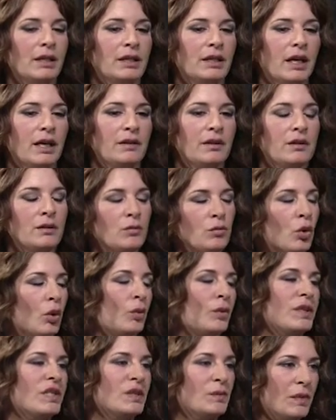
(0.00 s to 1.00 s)
And I think the
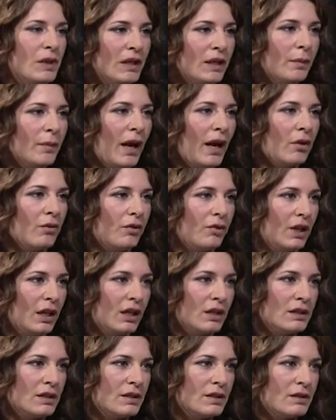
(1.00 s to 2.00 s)
more we speak about
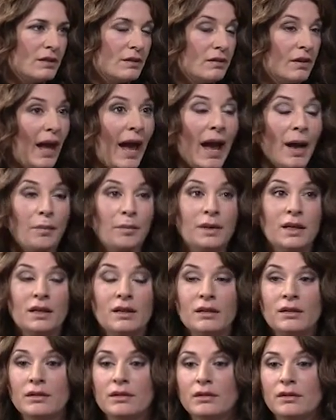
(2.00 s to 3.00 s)
things, the
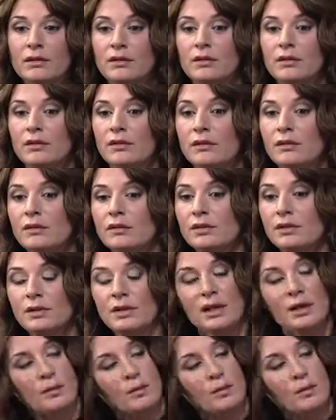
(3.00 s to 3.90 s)
happy to the